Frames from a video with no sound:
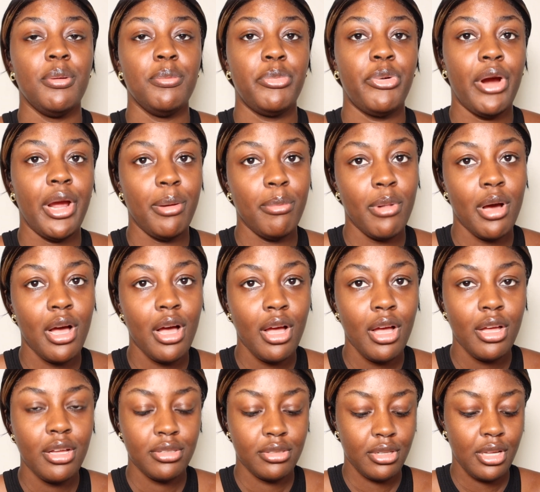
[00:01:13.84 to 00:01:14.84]
primer,
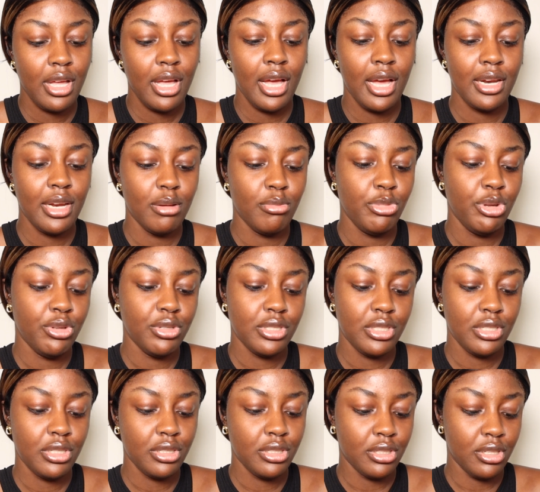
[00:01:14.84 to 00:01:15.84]
and I'm
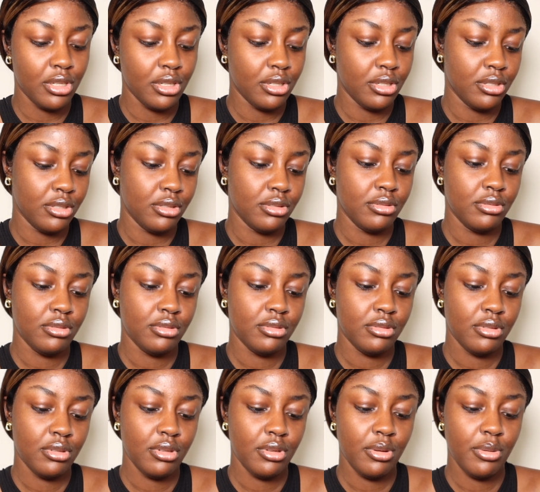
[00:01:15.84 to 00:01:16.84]
using the
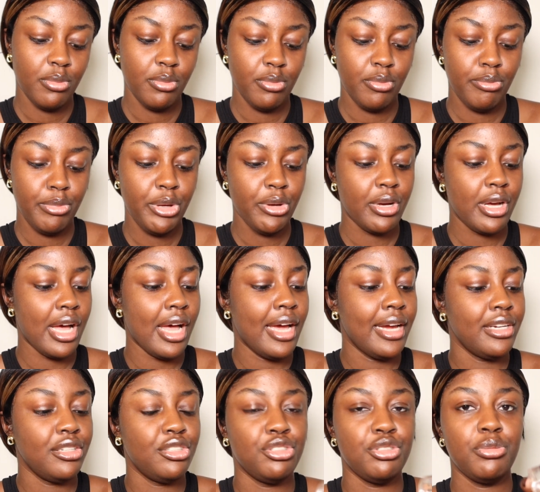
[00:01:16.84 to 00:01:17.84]
Milk
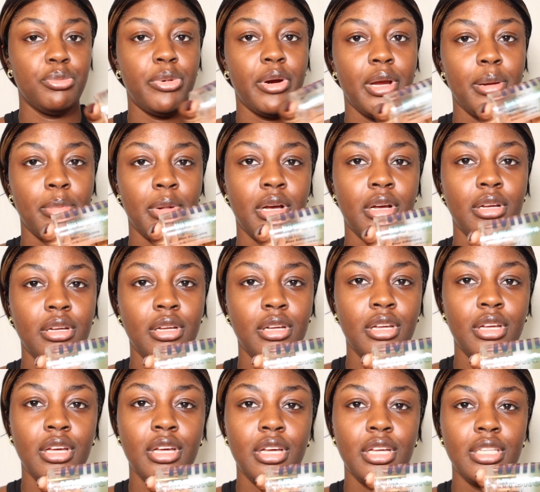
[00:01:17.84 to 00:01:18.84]
Hydro primer.
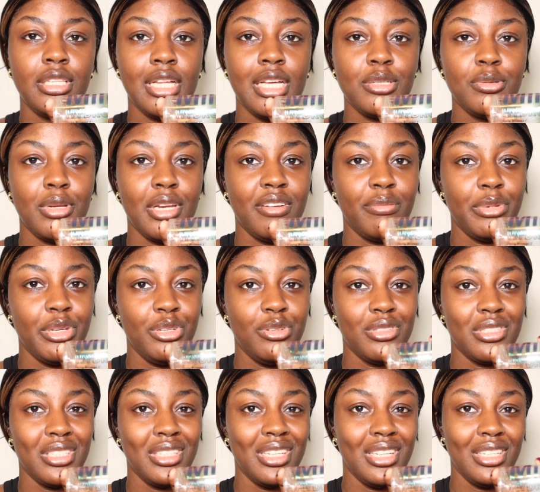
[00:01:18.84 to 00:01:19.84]
That's what I've been
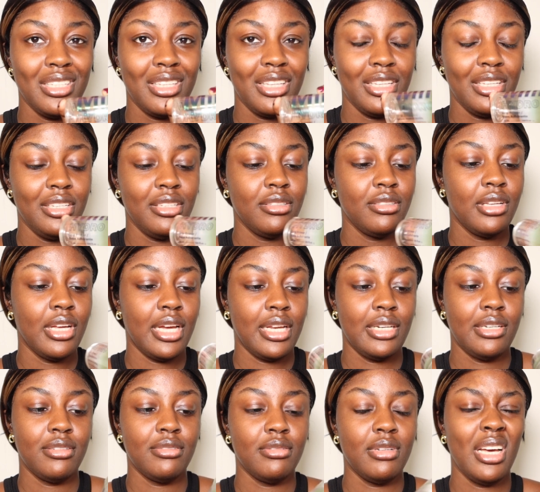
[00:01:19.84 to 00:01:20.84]
using lately,
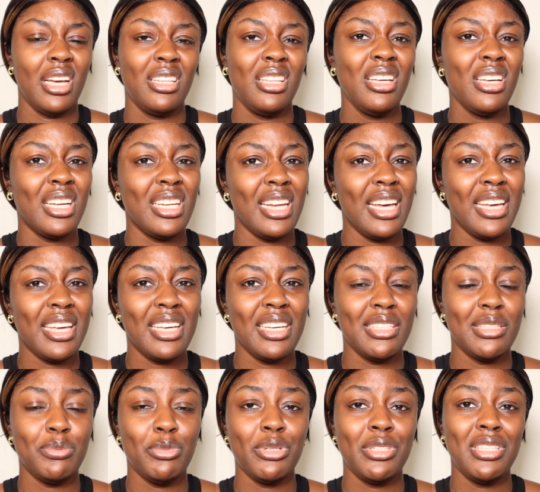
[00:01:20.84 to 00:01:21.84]
and I think I like
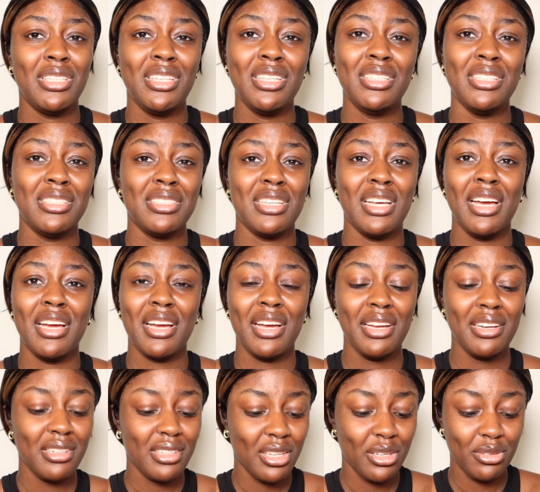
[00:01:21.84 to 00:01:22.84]
it. But the thing is, I
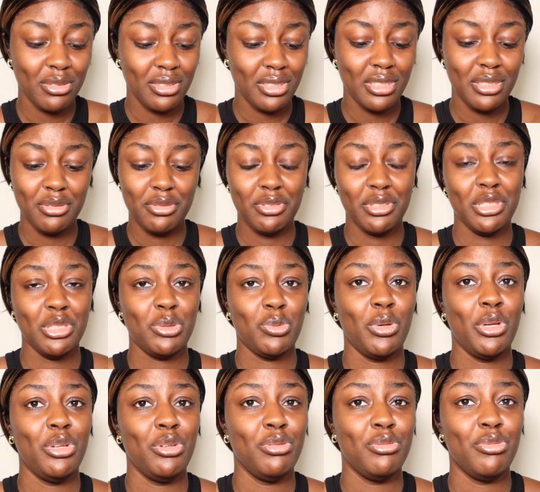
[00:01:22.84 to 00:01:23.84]
can't tell the difference
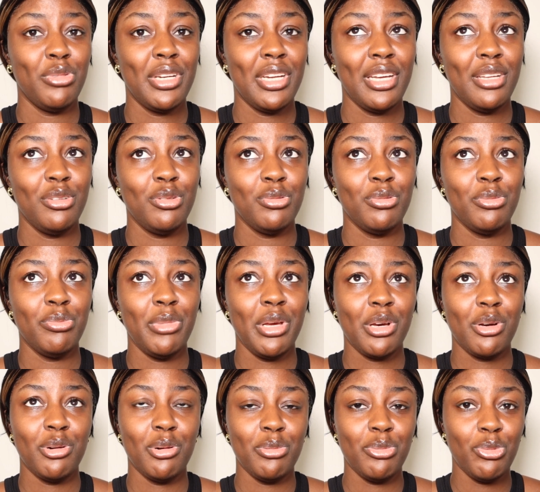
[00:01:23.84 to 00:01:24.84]
when I do
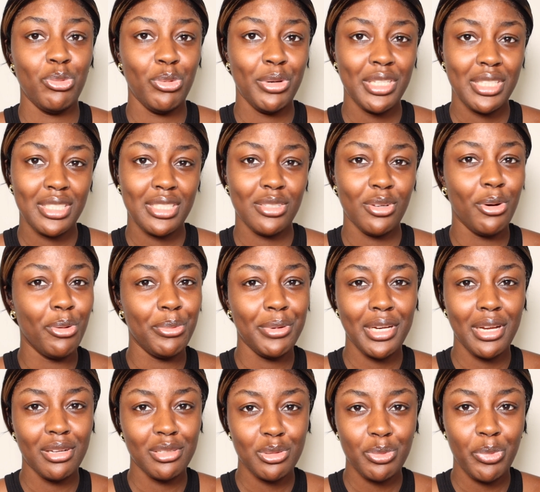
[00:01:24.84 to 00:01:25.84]
makeup with or
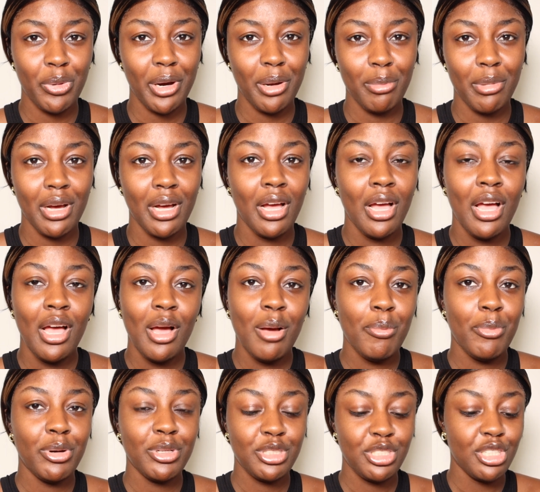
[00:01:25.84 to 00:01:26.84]
without primer.
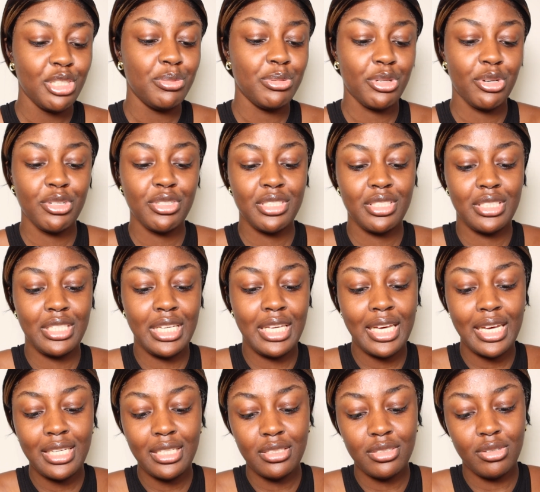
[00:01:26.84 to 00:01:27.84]
But just because the
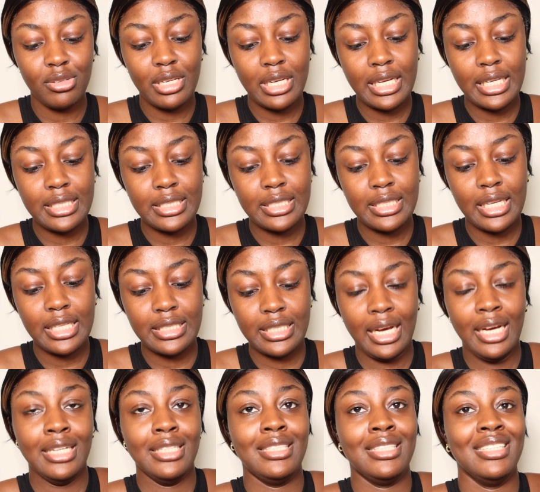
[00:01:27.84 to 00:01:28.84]
girlies online said
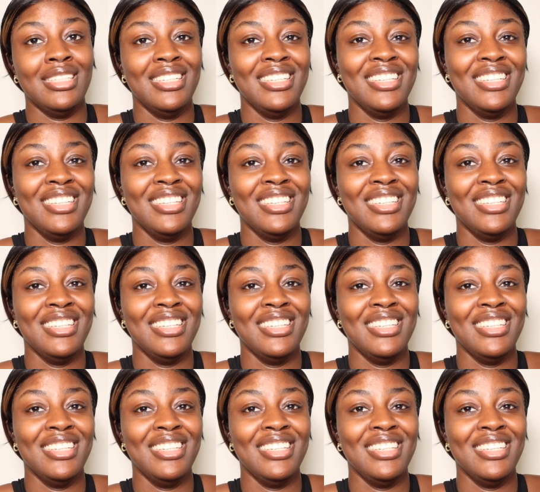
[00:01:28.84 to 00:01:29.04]
that